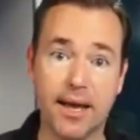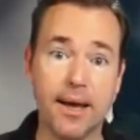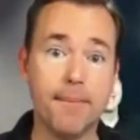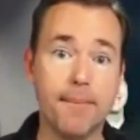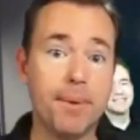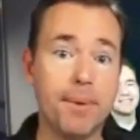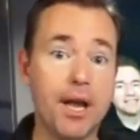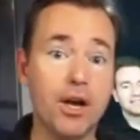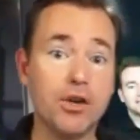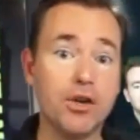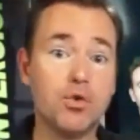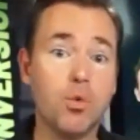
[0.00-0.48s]

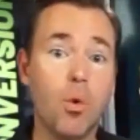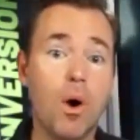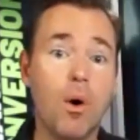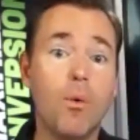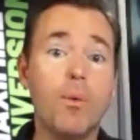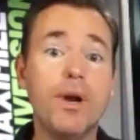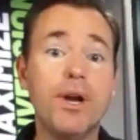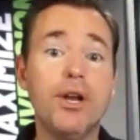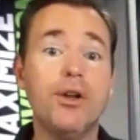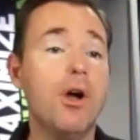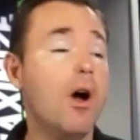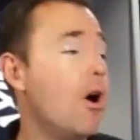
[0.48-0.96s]
Because what
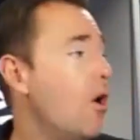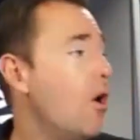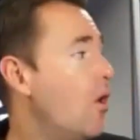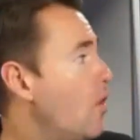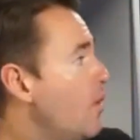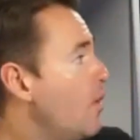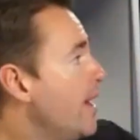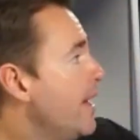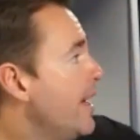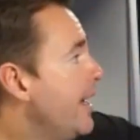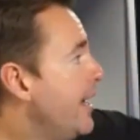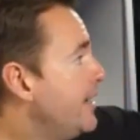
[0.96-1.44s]
we
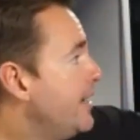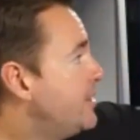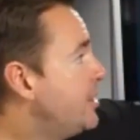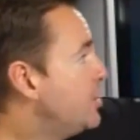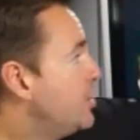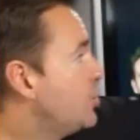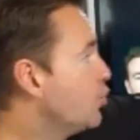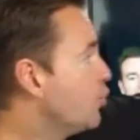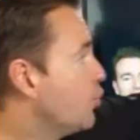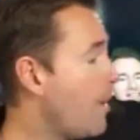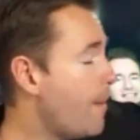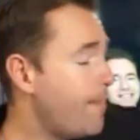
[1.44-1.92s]
know is
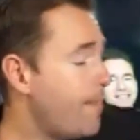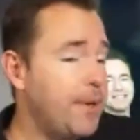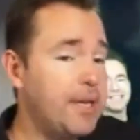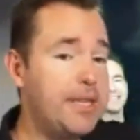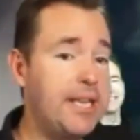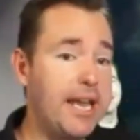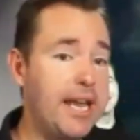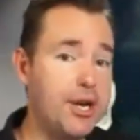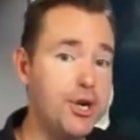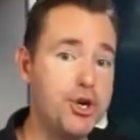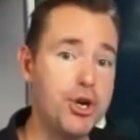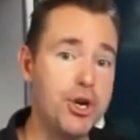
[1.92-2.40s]
that your
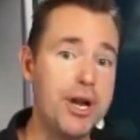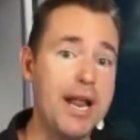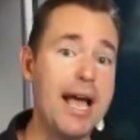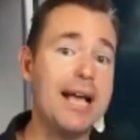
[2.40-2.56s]
reputation